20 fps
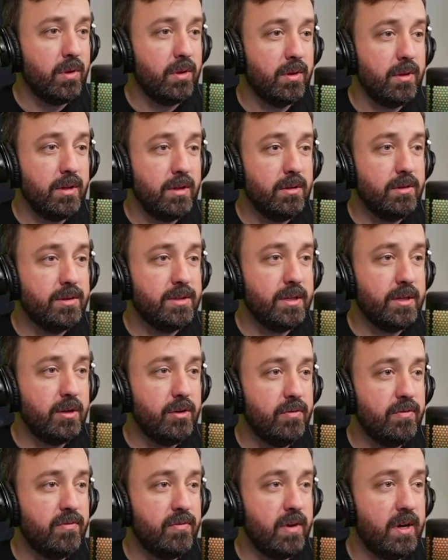with little to
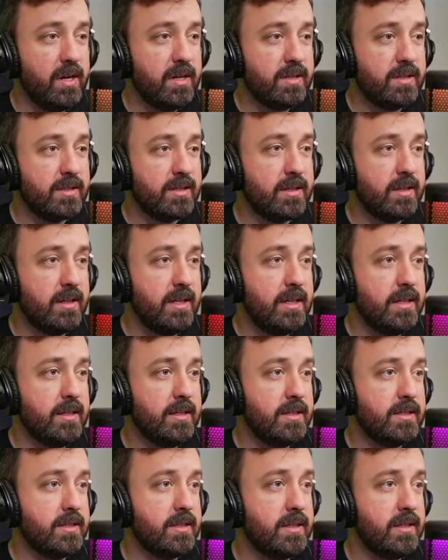no fuss
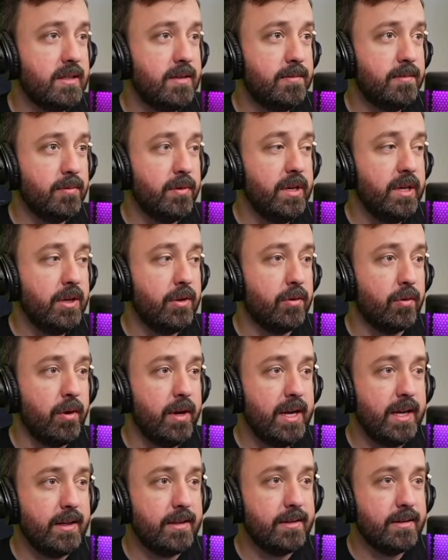is pretty
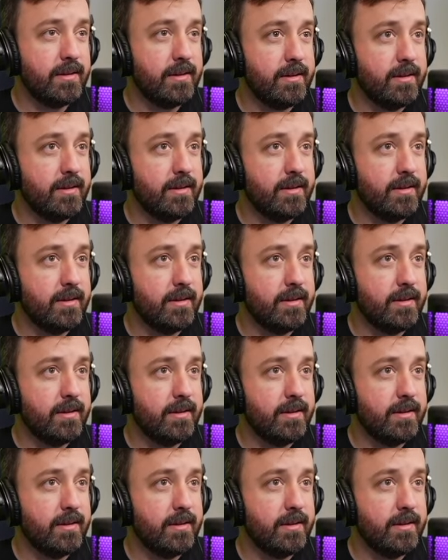great.